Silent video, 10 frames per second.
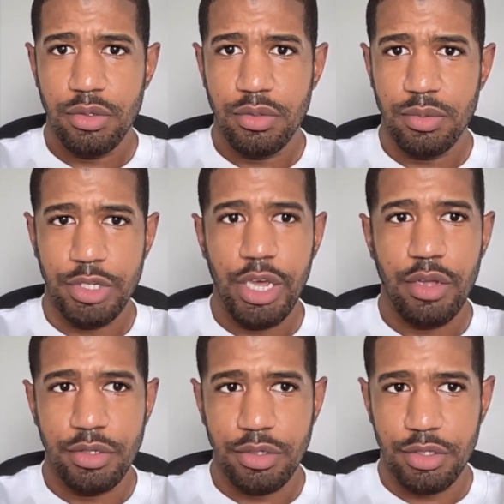so yeah,
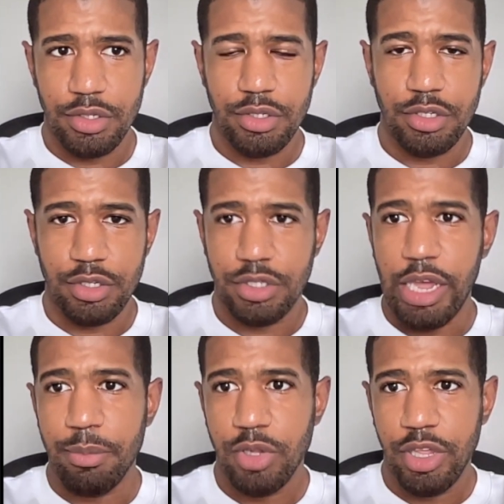this is a
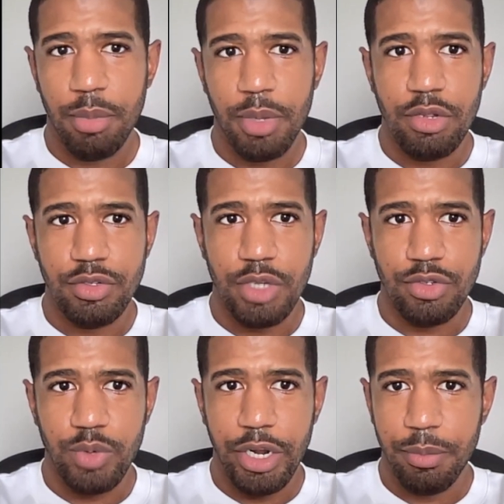sample email I was
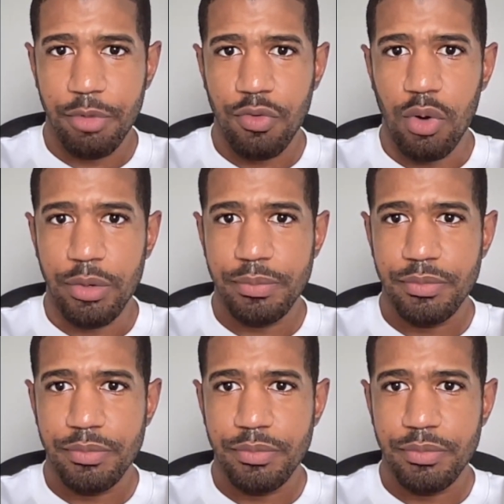writing before,